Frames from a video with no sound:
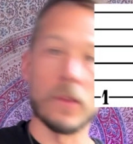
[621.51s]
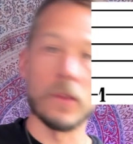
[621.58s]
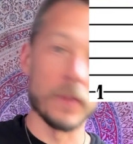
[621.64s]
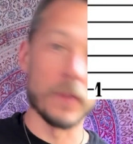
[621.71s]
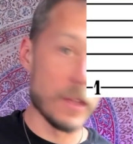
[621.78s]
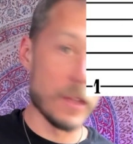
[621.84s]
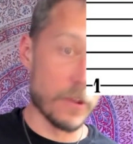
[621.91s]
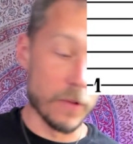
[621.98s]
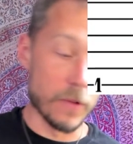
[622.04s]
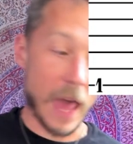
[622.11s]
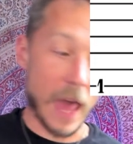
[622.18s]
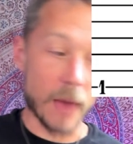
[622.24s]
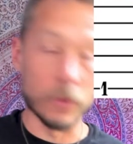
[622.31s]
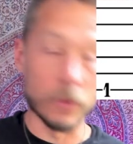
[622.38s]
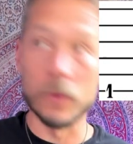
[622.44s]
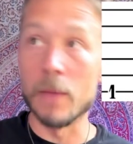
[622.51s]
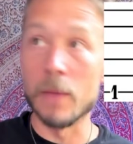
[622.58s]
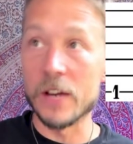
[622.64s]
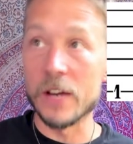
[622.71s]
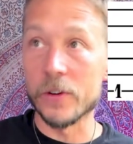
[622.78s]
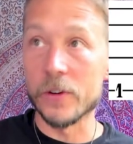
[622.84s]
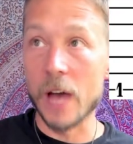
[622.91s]
So let's do that. We'll do
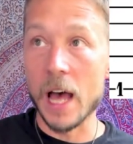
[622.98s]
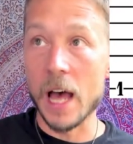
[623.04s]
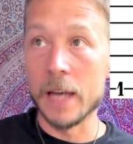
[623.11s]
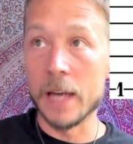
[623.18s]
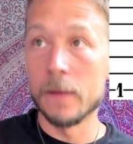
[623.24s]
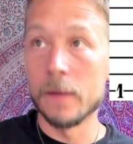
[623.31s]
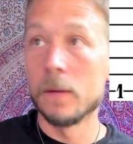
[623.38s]
measure 9.